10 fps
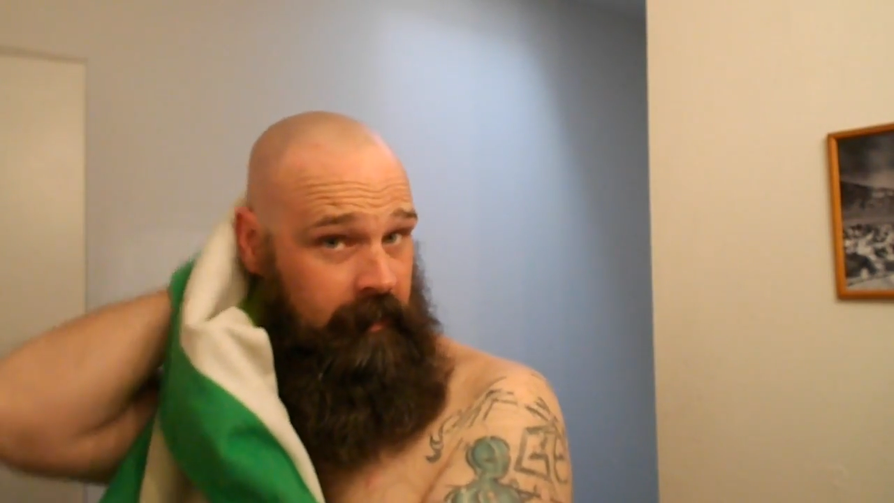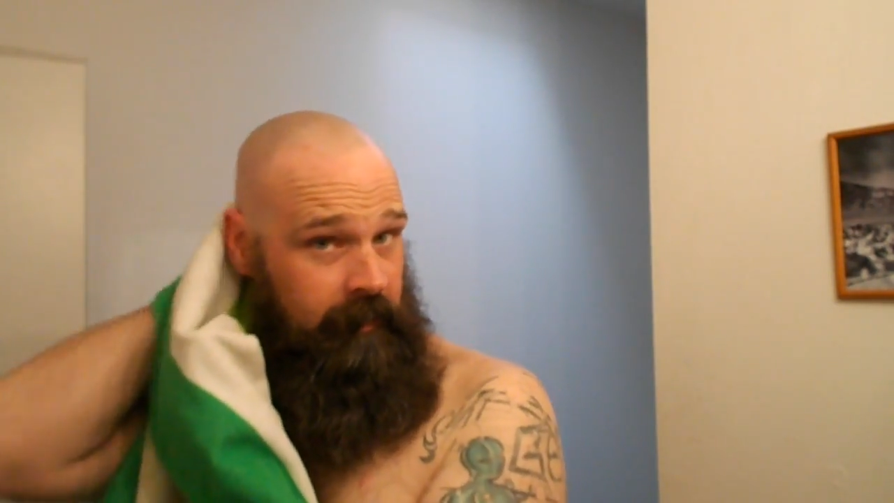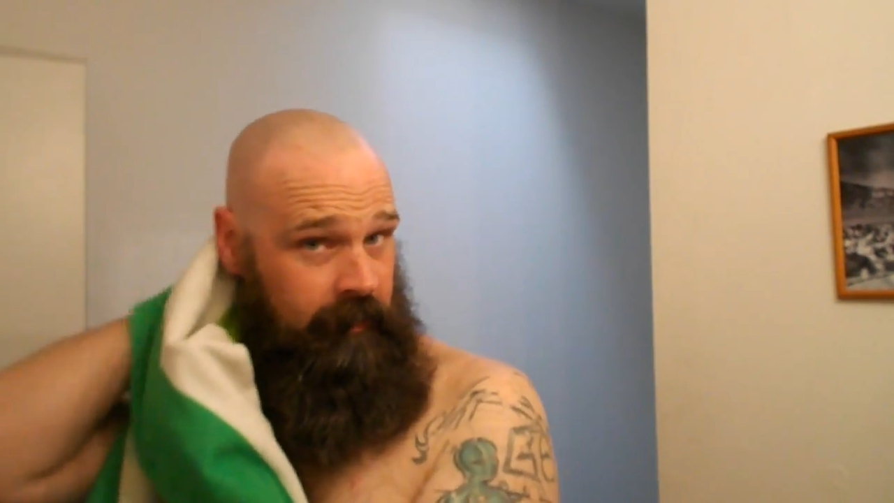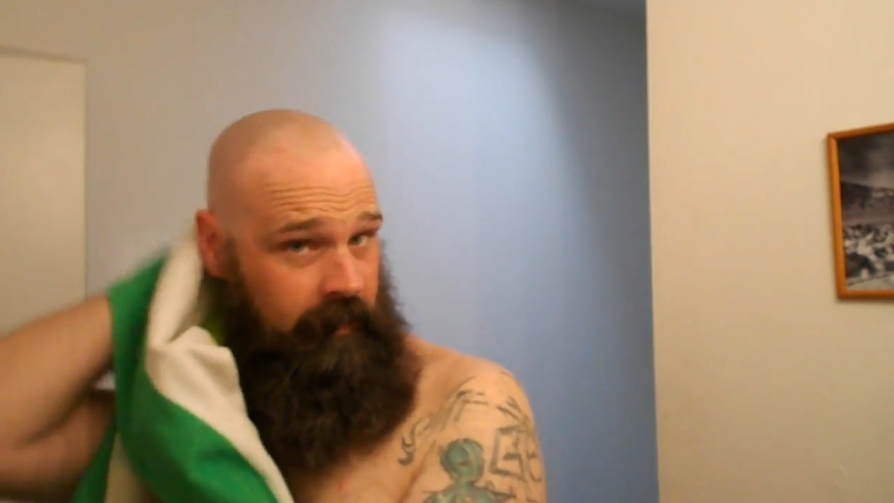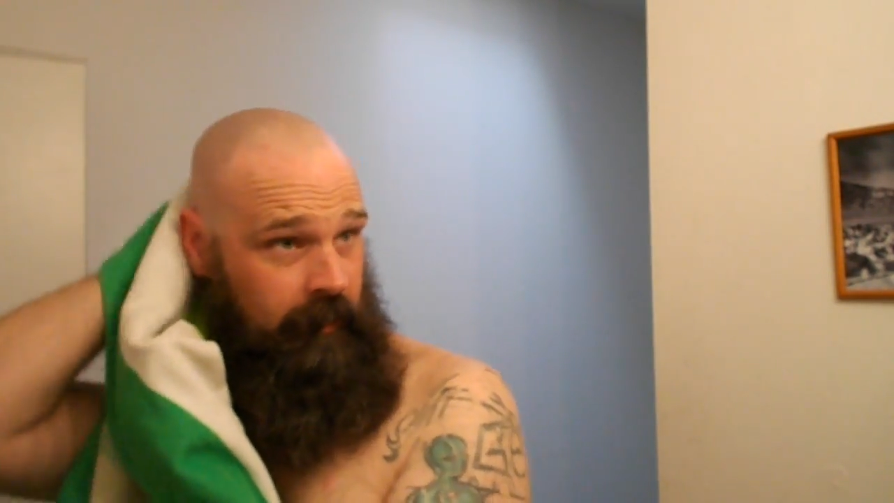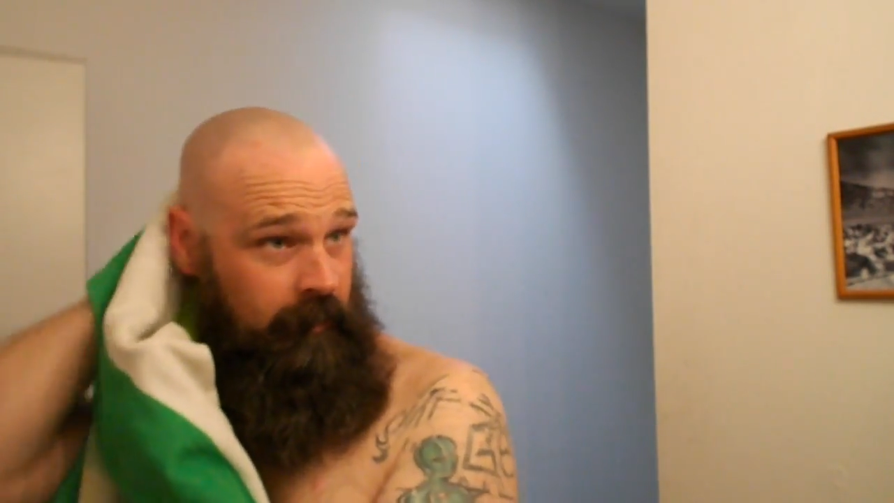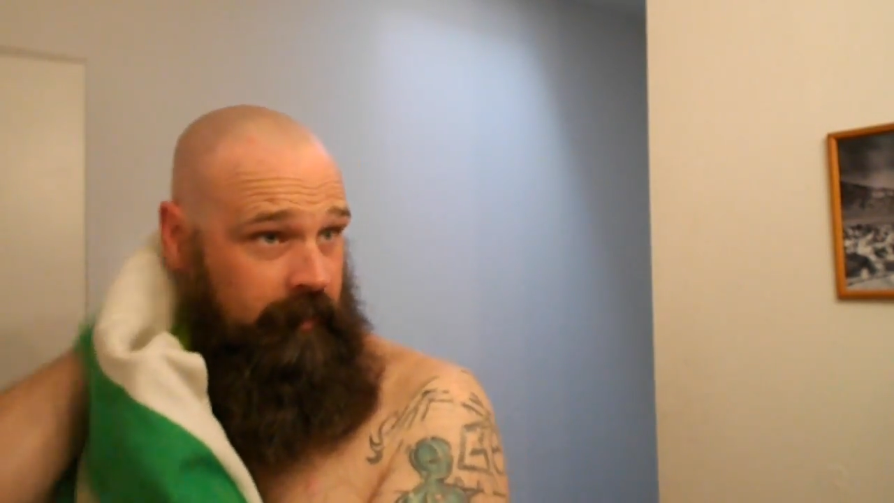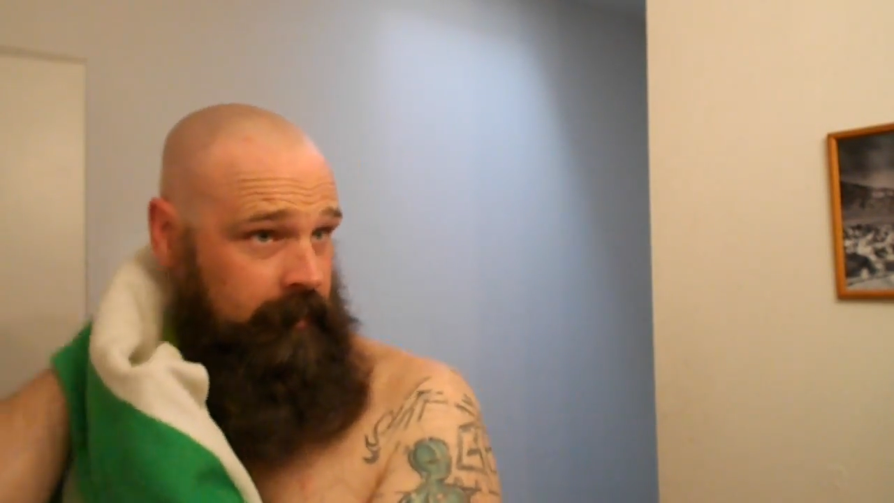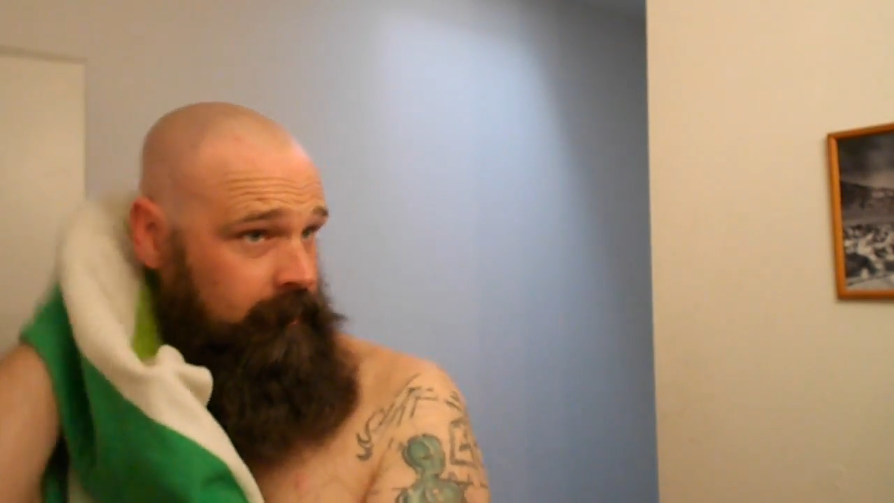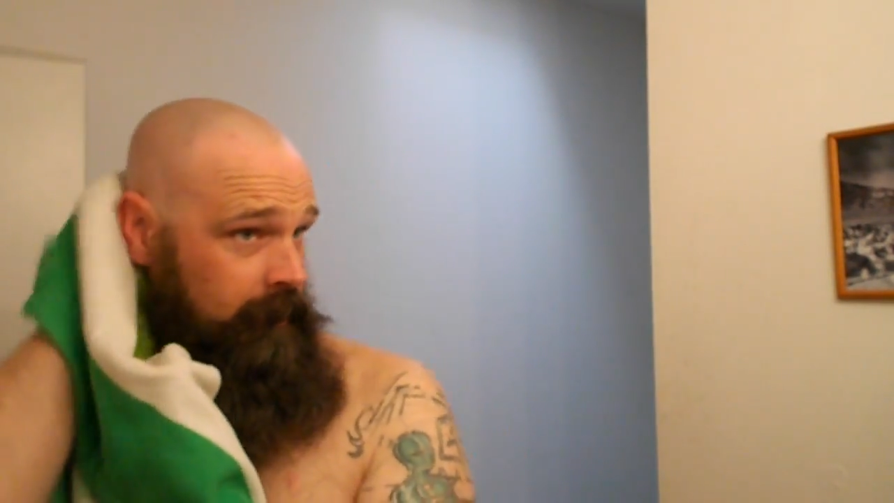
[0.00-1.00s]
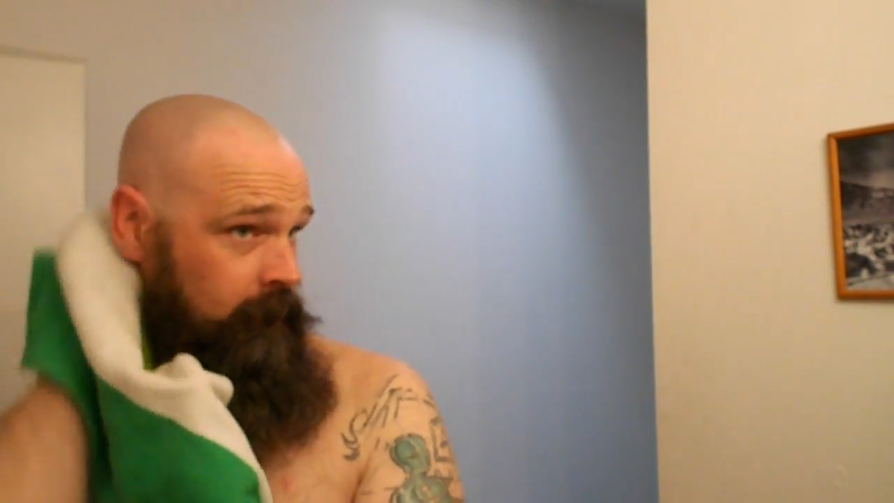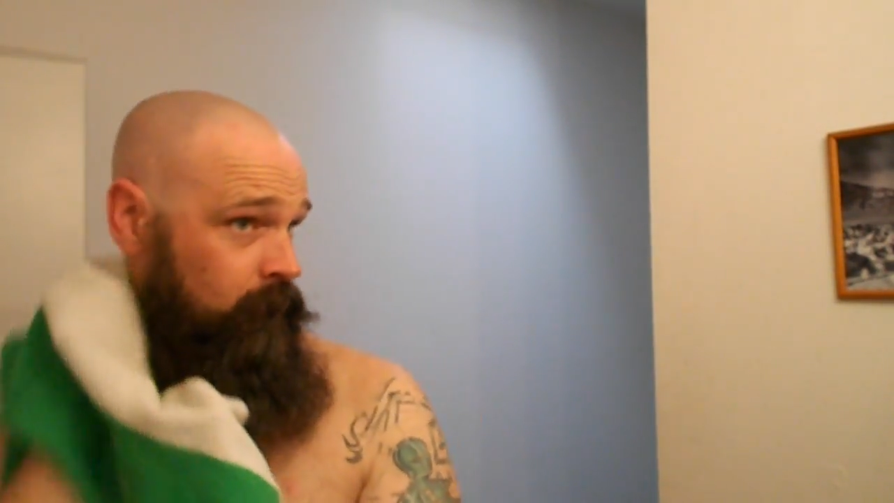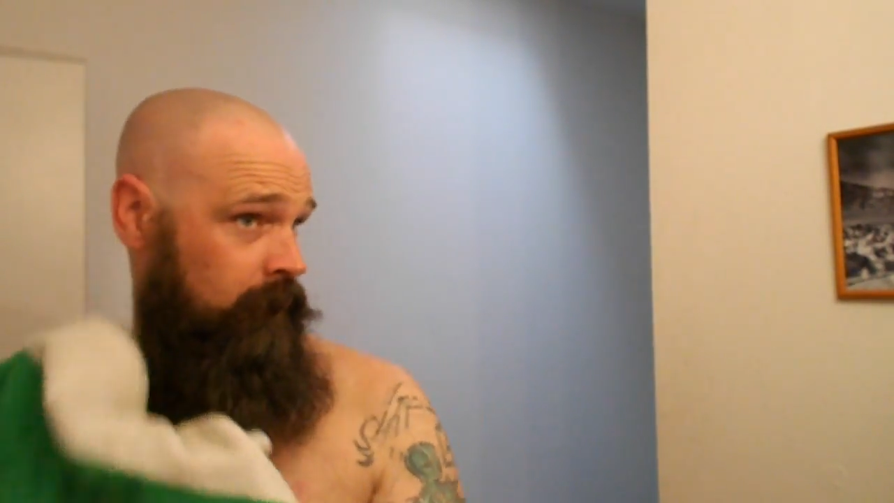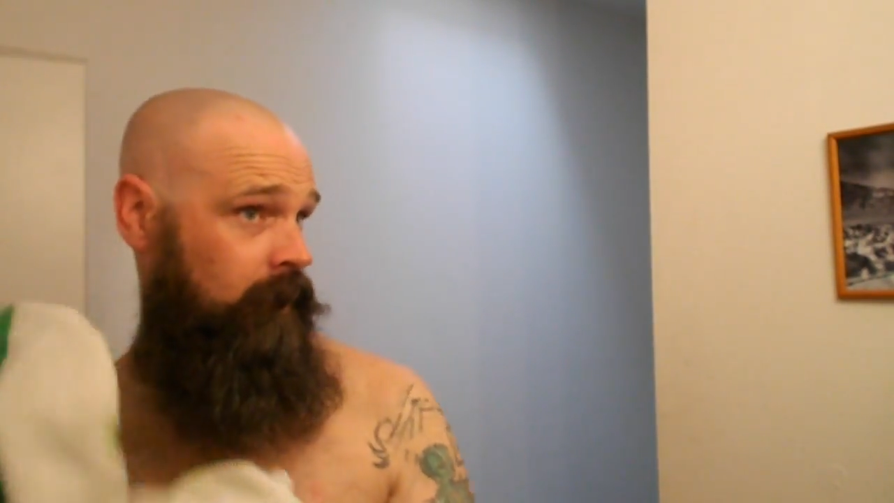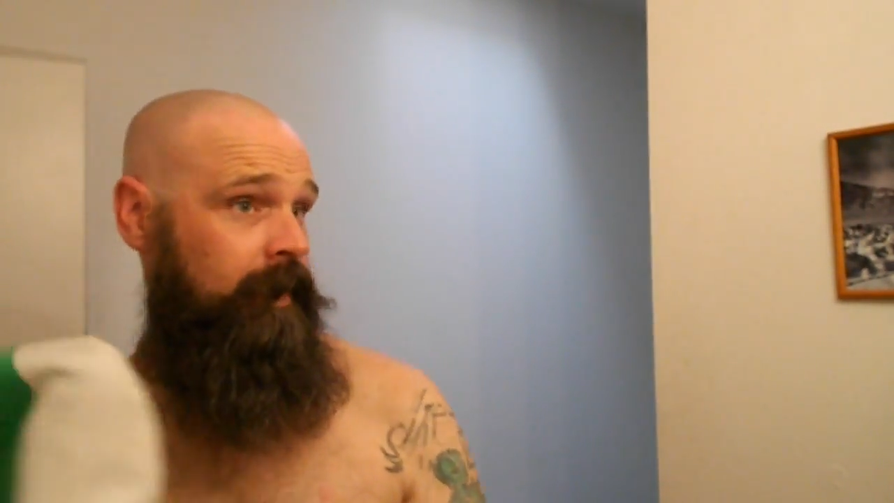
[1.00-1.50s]
so it
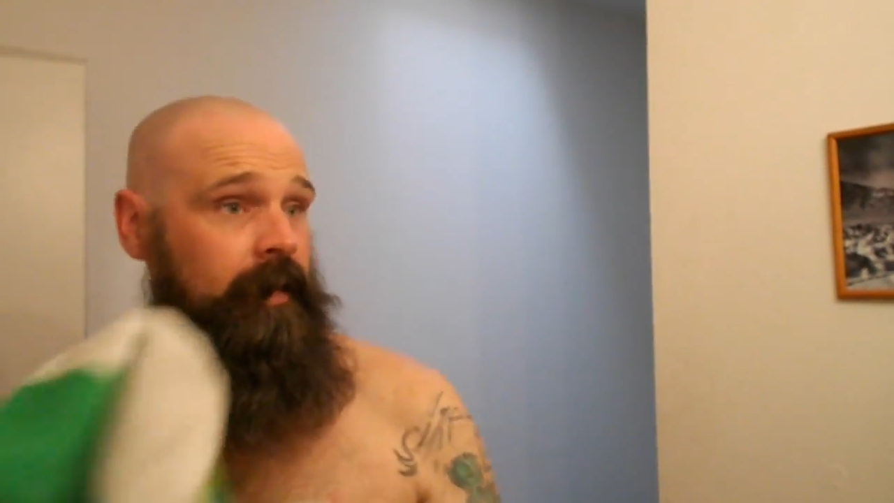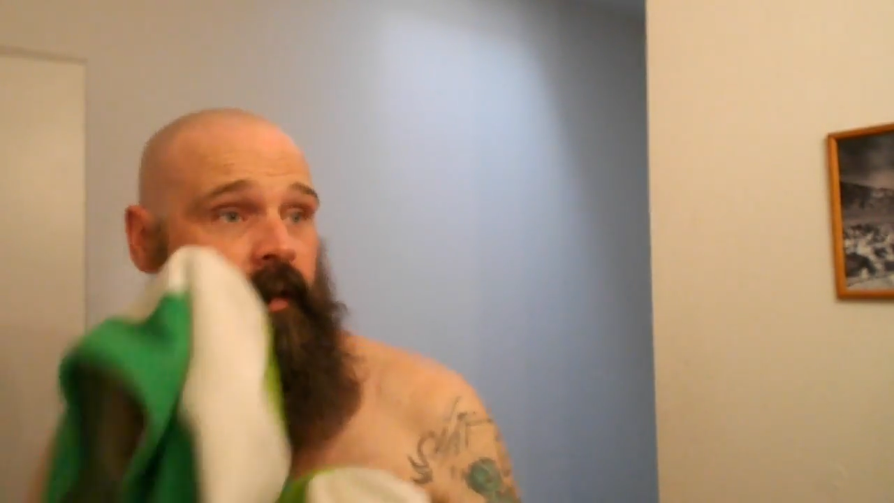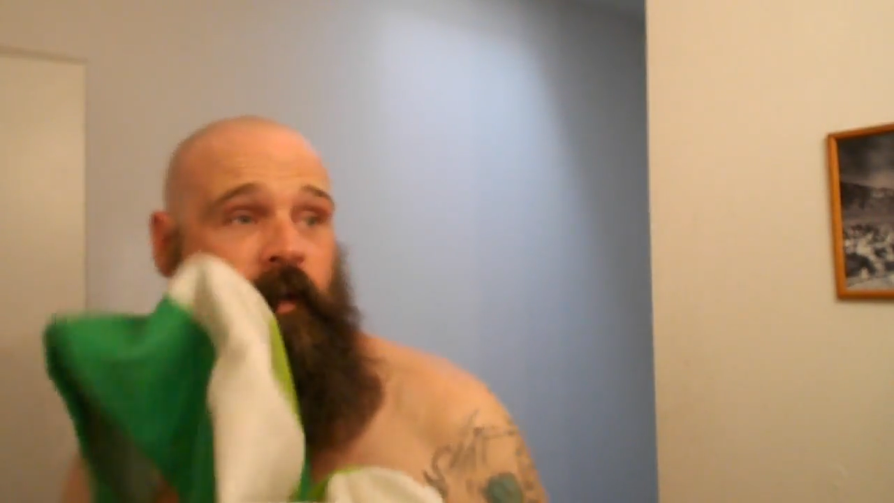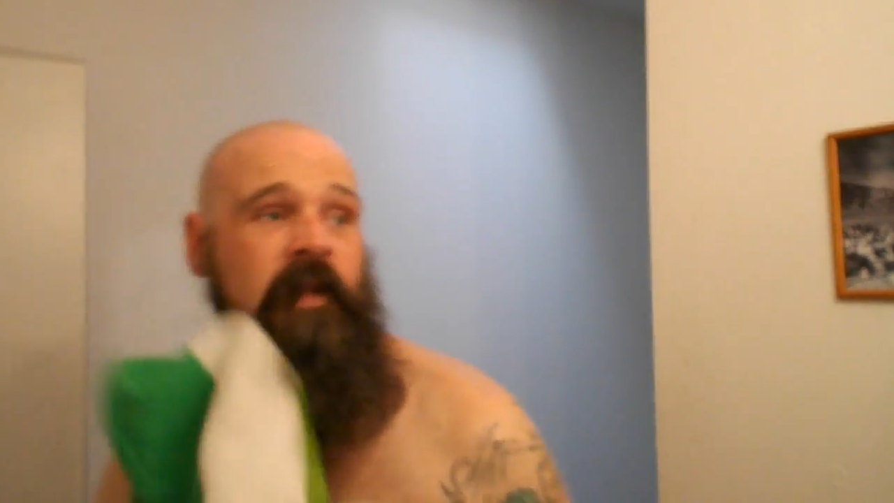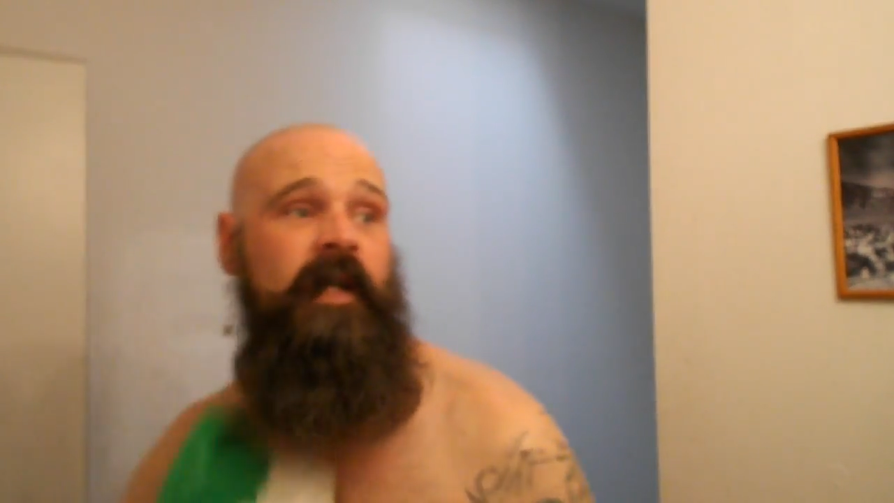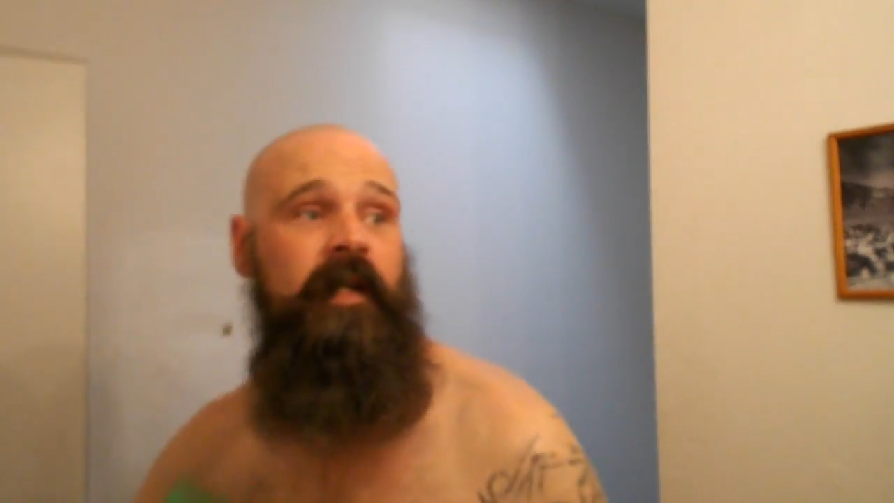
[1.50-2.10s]
will clean those